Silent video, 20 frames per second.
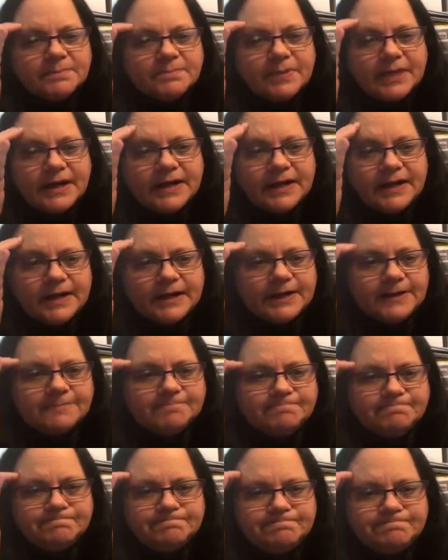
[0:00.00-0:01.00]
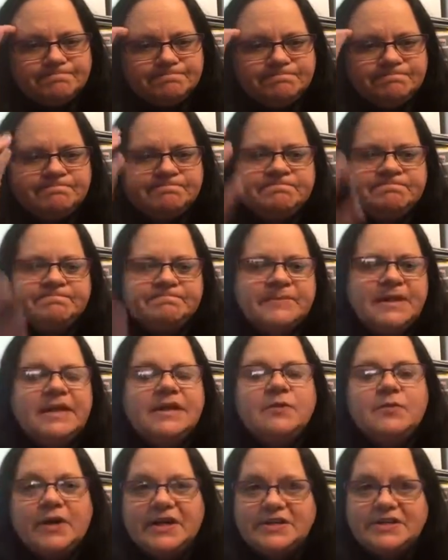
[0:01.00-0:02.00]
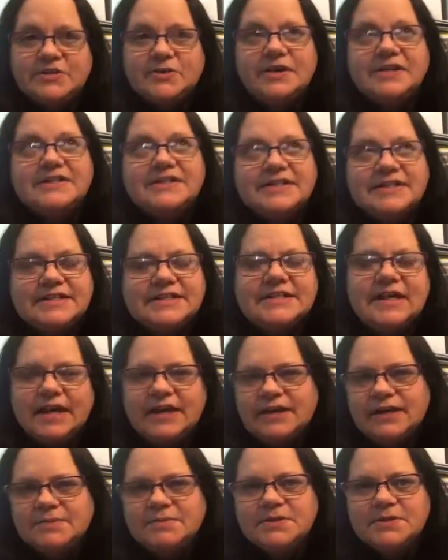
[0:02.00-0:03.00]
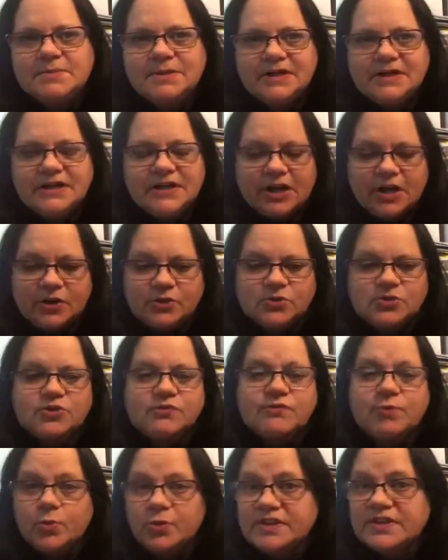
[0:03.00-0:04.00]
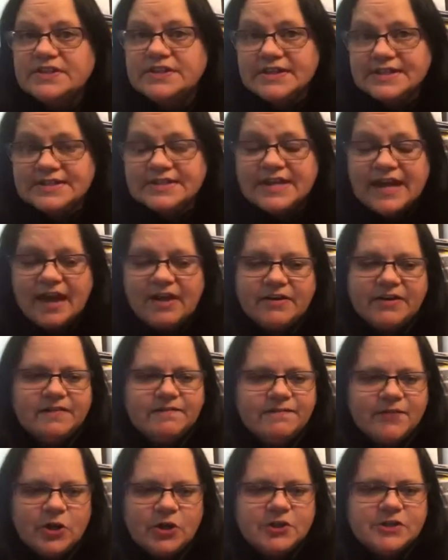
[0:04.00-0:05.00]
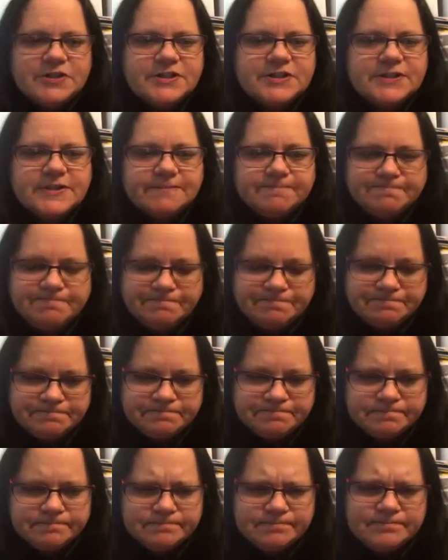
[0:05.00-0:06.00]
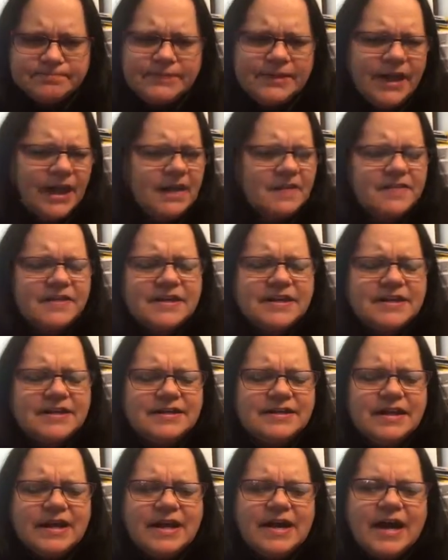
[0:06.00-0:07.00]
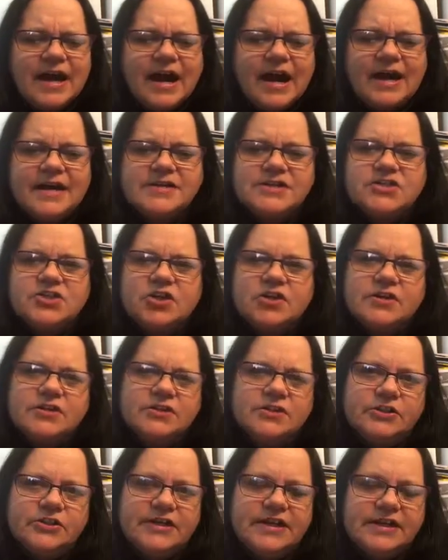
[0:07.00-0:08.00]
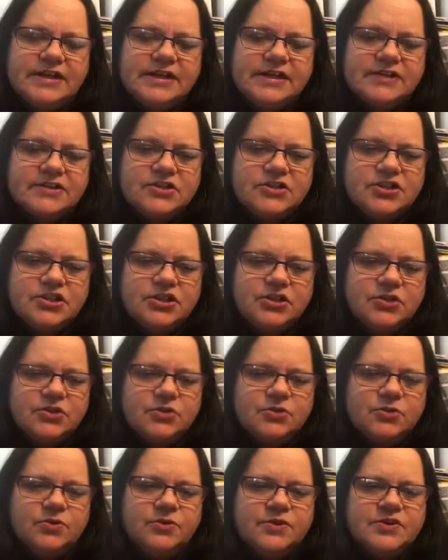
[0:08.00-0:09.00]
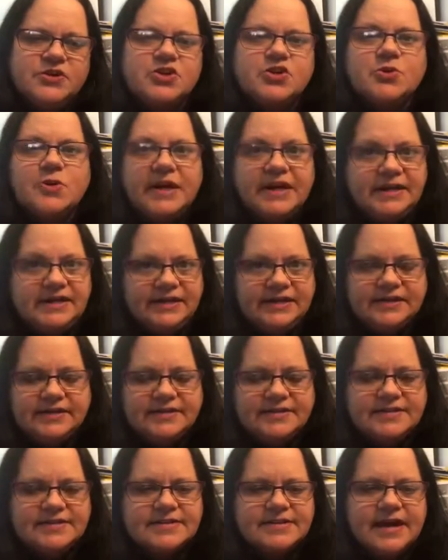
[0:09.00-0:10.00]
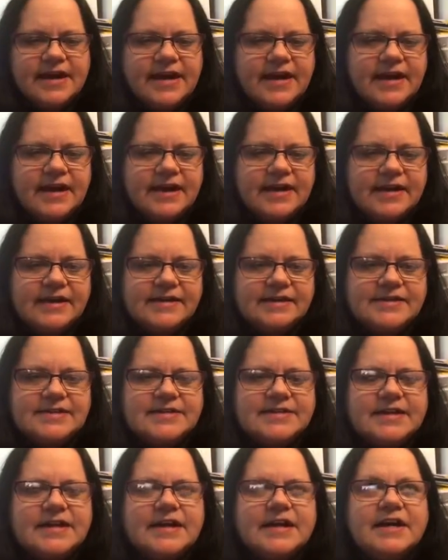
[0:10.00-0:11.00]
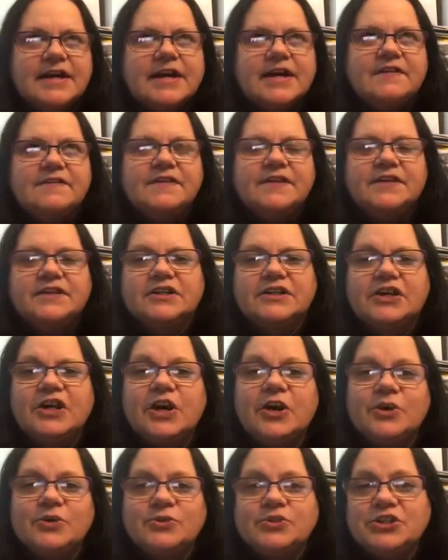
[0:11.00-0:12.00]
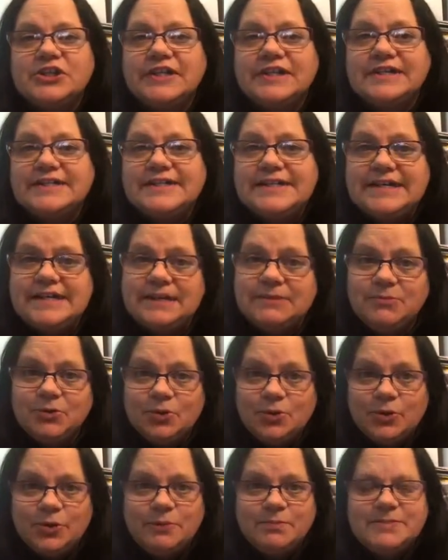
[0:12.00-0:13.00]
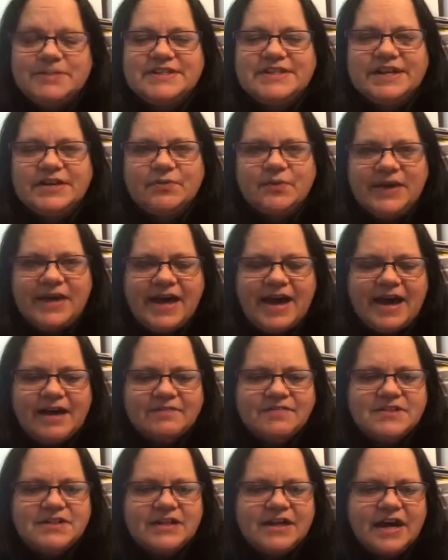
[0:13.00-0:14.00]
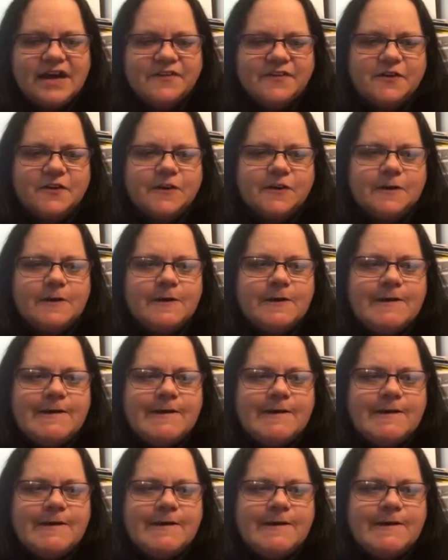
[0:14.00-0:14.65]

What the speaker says: But anyway, so I did sign up to be a coach for the discount at first. And then I started looking into the trainings and the coaching team groups that we have together,